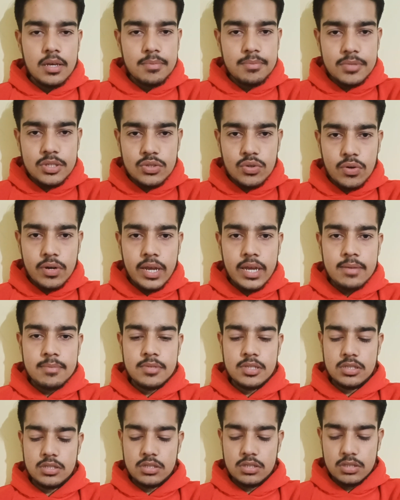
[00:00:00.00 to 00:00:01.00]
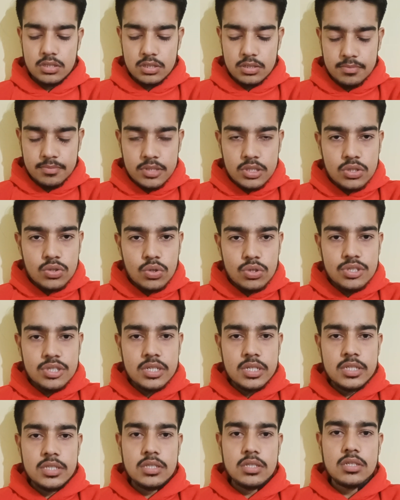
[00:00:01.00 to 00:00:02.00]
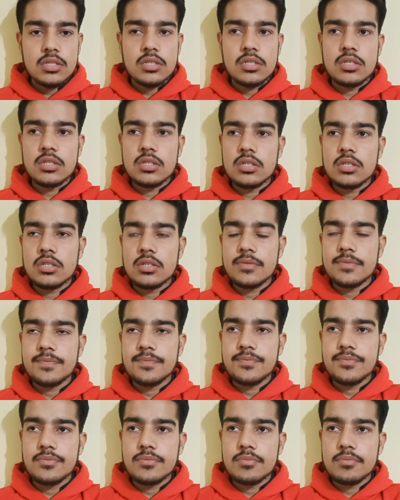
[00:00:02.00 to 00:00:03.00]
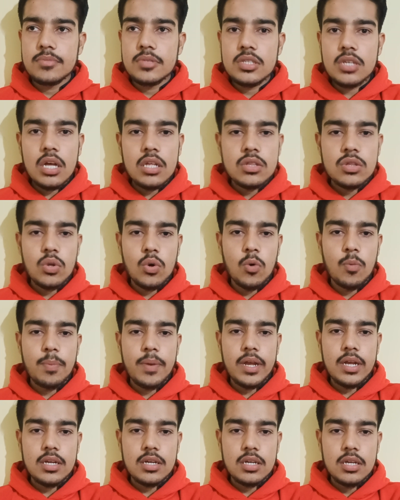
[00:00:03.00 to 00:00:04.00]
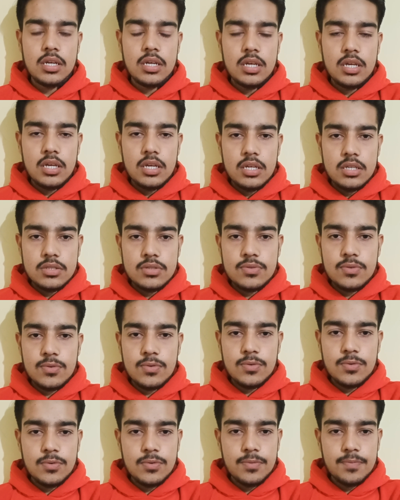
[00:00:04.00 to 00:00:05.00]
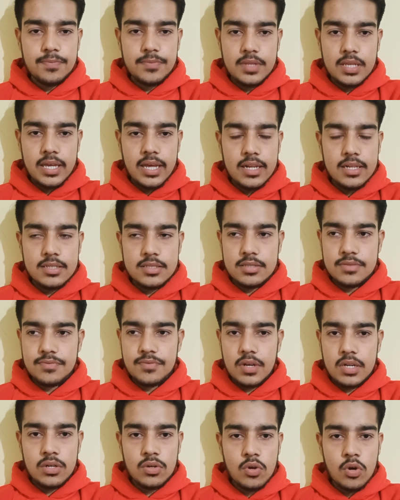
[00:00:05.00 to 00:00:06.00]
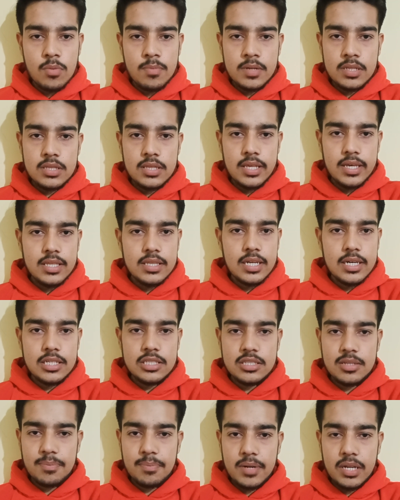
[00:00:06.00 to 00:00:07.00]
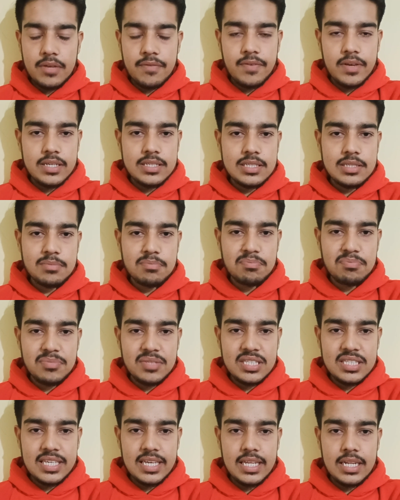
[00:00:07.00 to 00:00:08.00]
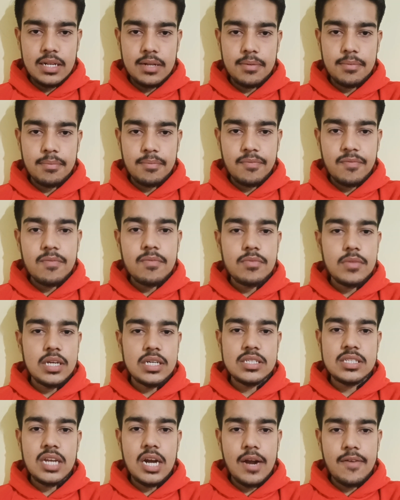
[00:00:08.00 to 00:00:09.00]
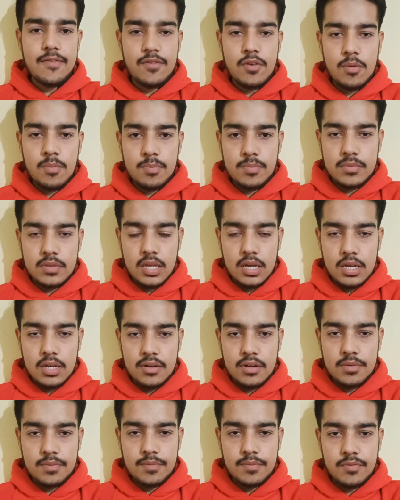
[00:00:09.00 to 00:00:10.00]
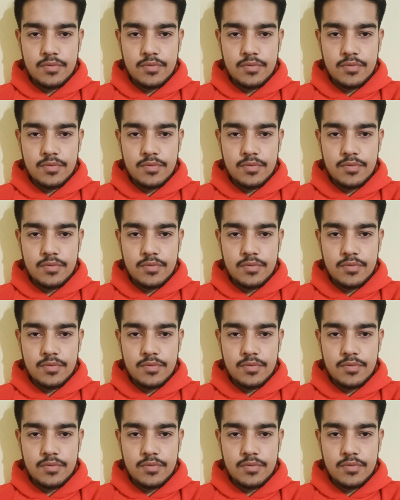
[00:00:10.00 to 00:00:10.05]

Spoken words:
misogamist, misogynist, misanthropic. So here is one common thing, that is the prefix misine. It is derived from the